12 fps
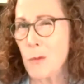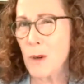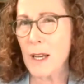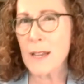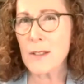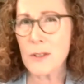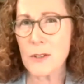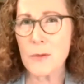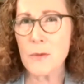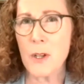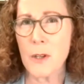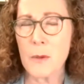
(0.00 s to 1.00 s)
What I
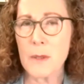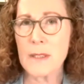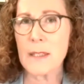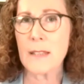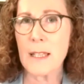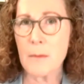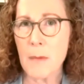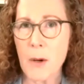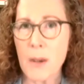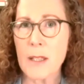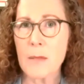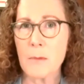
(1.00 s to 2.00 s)
do know is that the
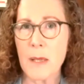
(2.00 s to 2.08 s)
American